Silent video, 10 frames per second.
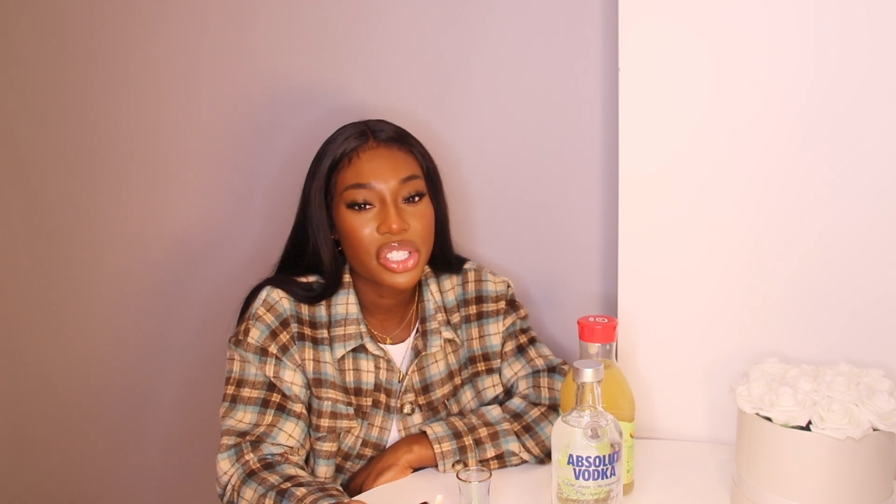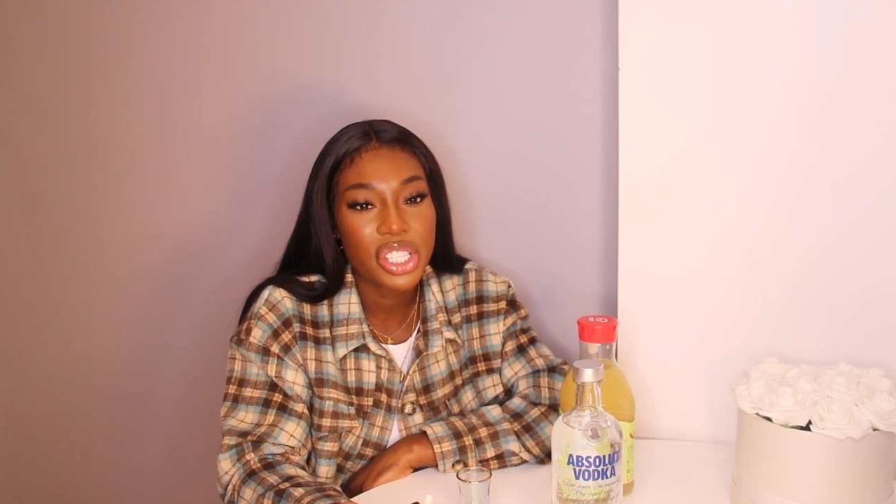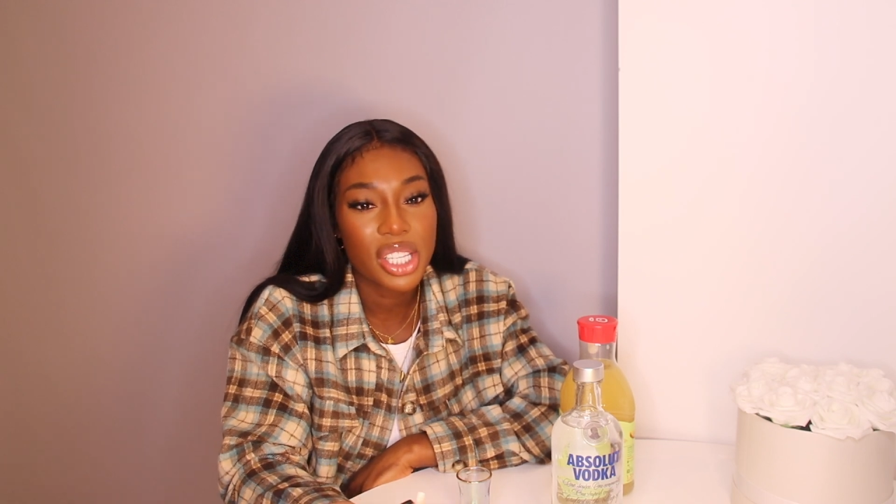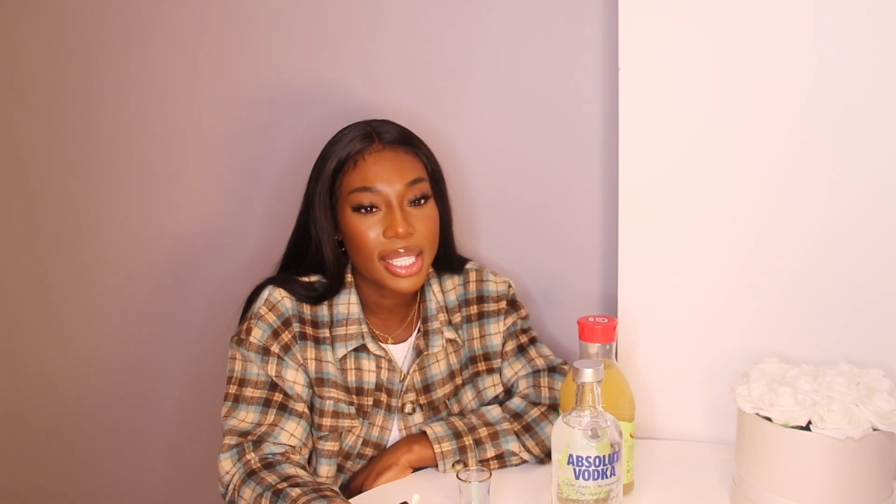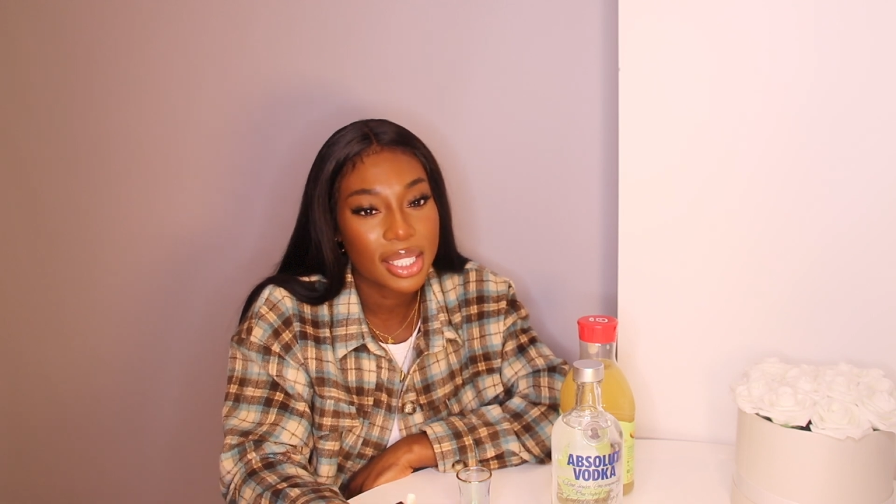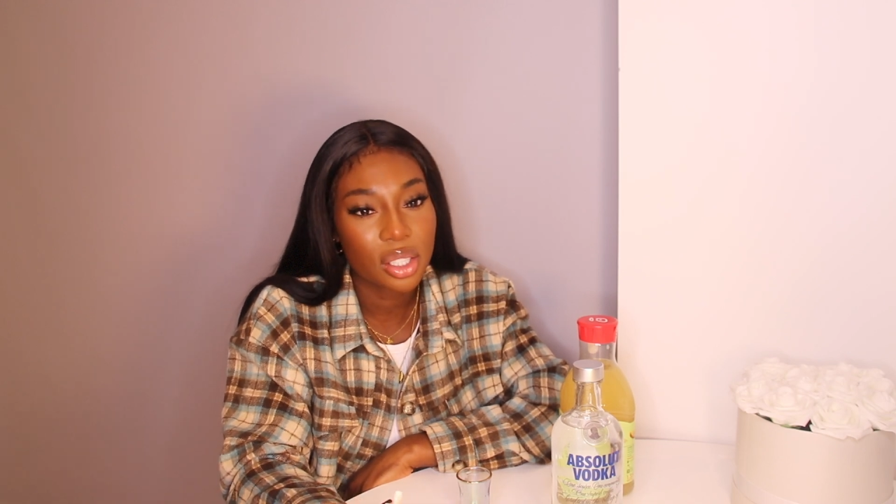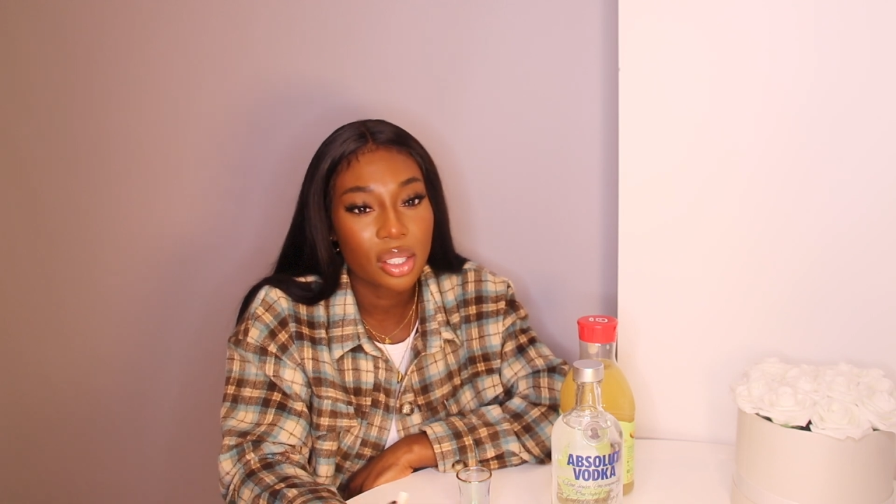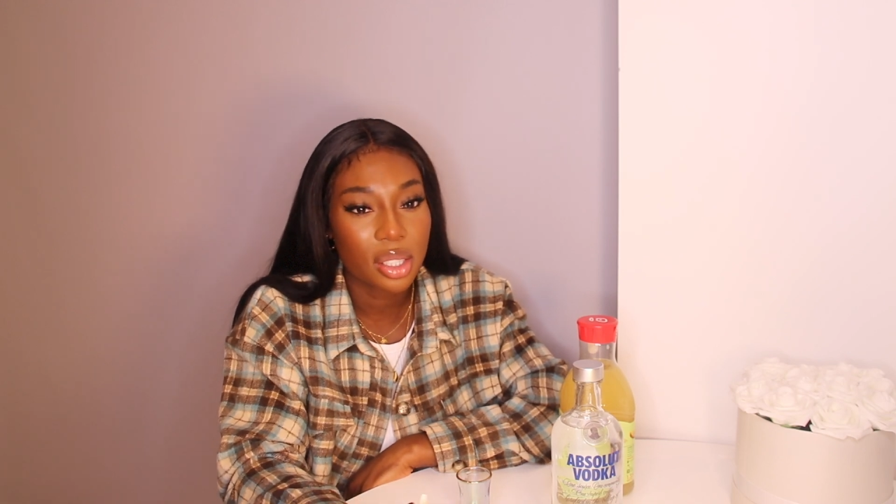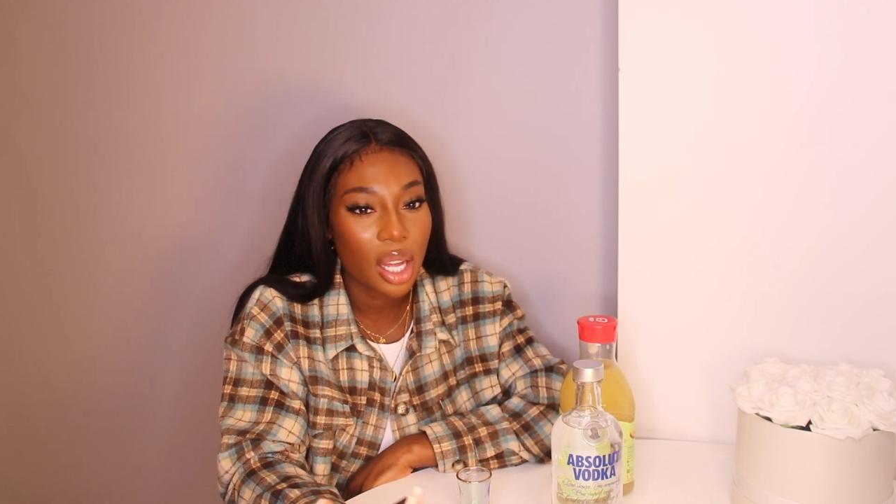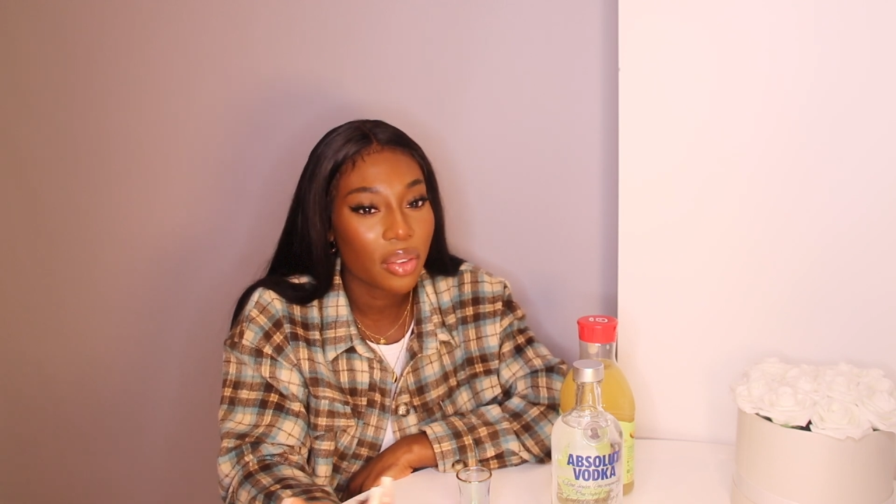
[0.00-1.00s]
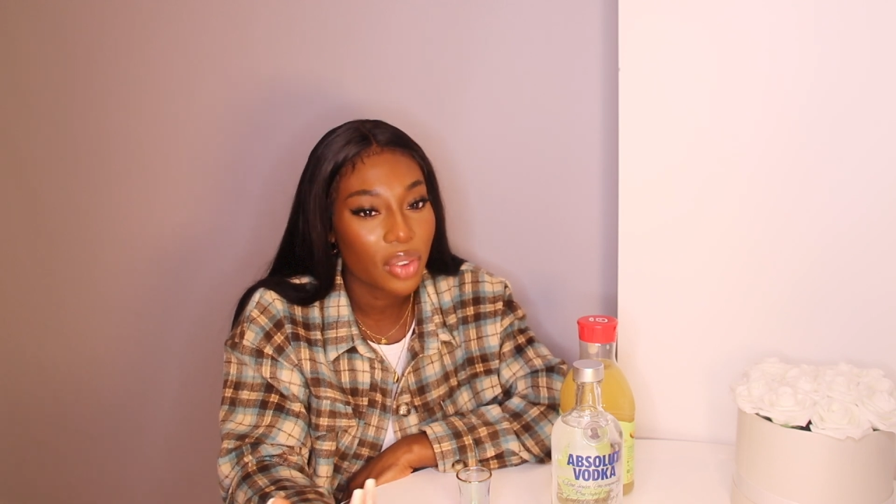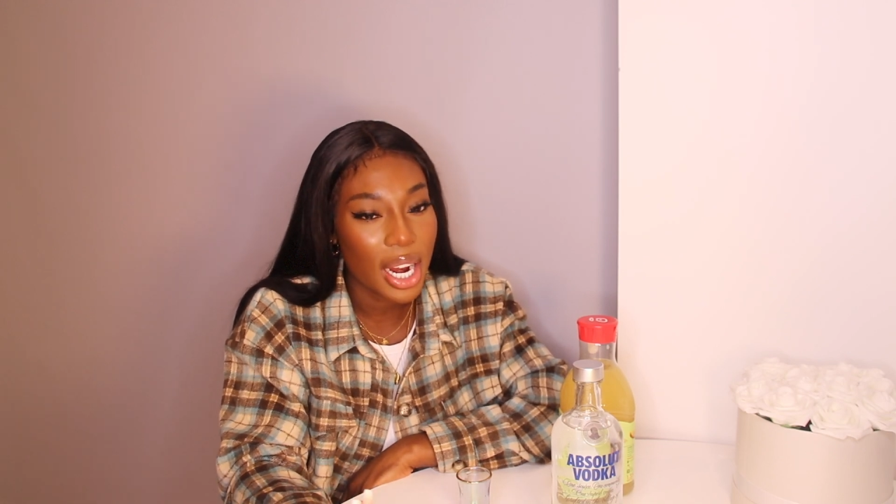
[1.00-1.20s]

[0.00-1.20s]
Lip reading: I see your stuff,